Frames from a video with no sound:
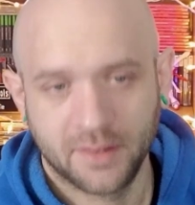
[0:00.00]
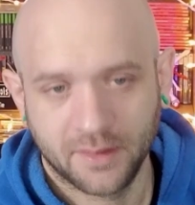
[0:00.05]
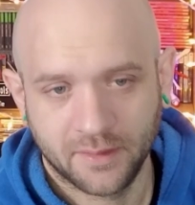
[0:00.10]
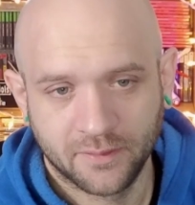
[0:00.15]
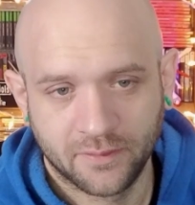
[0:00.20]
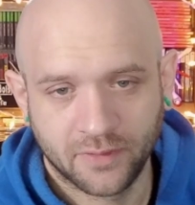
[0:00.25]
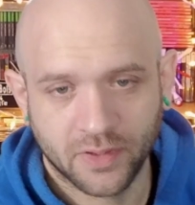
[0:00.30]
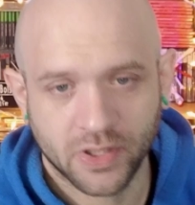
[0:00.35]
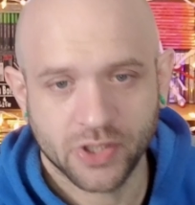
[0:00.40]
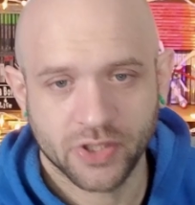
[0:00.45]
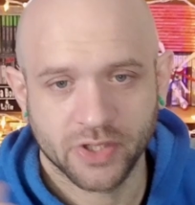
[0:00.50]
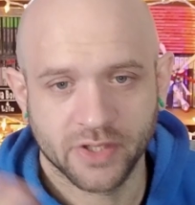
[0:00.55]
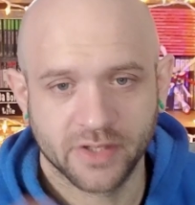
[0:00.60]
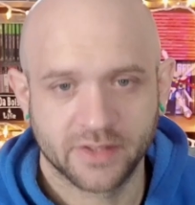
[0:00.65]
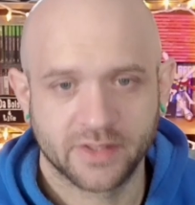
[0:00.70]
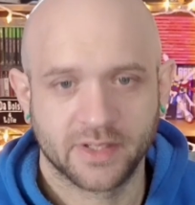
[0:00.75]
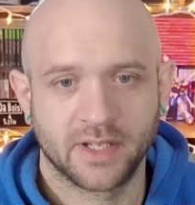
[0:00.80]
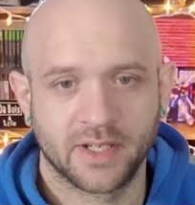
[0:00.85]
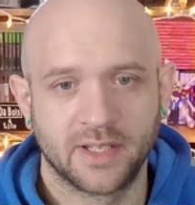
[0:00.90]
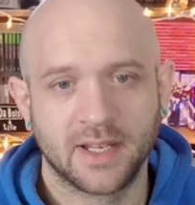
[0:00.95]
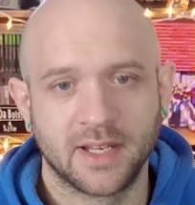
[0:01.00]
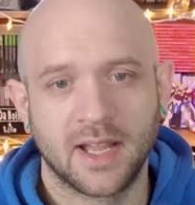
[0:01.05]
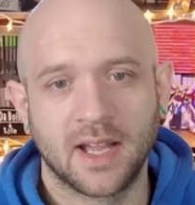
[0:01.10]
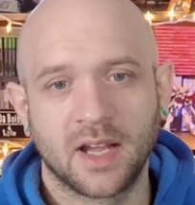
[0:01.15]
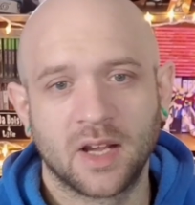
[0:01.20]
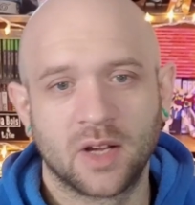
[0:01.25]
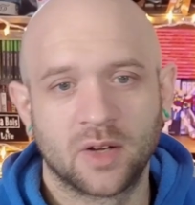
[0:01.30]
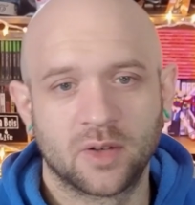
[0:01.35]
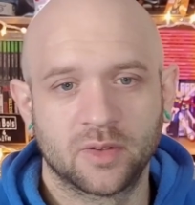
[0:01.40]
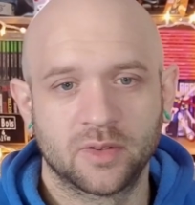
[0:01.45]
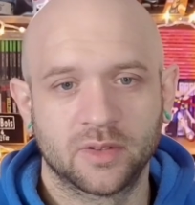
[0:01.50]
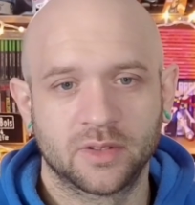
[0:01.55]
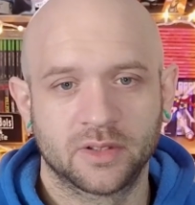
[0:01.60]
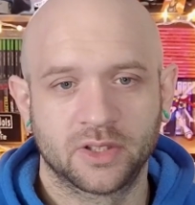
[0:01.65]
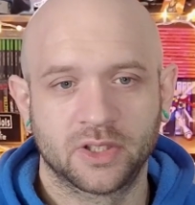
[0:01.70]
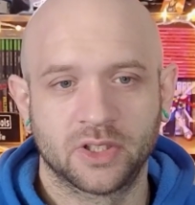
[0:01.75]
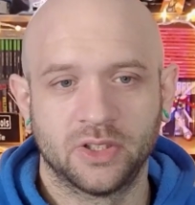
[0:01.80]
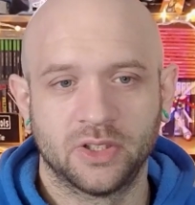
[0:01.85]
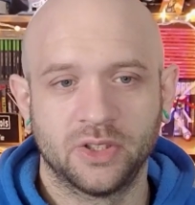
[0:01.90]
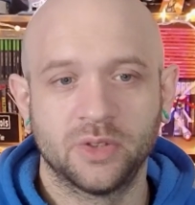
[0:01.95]
vicious, and now
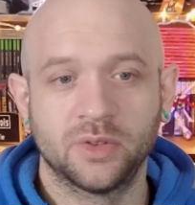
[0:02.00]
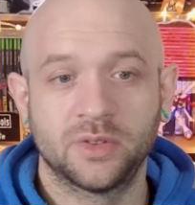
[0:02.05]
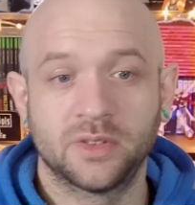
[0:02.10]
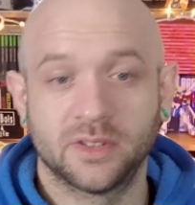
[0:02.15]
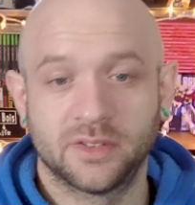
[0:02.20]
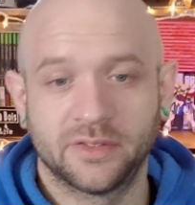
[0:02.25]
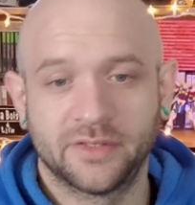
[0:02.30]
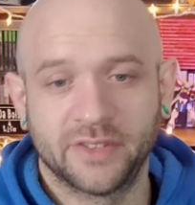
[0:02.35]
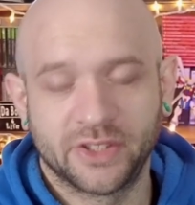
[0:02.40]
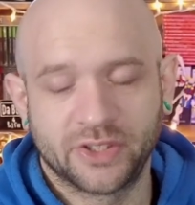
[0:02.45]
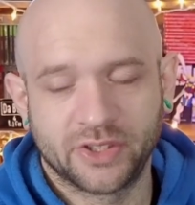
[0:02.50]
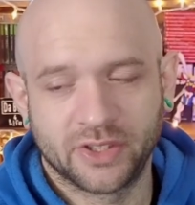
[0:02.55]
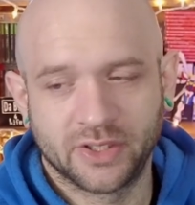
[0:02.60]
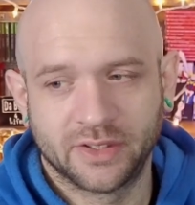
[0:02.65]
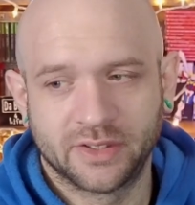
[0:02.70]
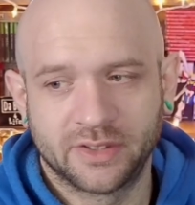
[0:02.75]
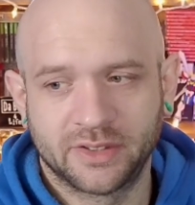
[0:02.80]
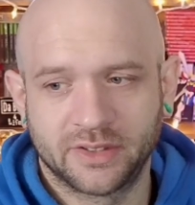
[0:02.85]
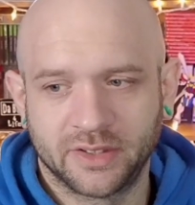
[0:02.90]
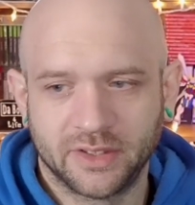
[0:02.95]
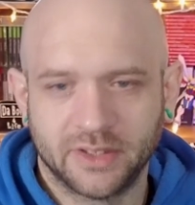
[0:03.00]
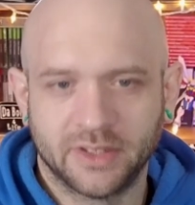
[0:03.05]
Canute is vicious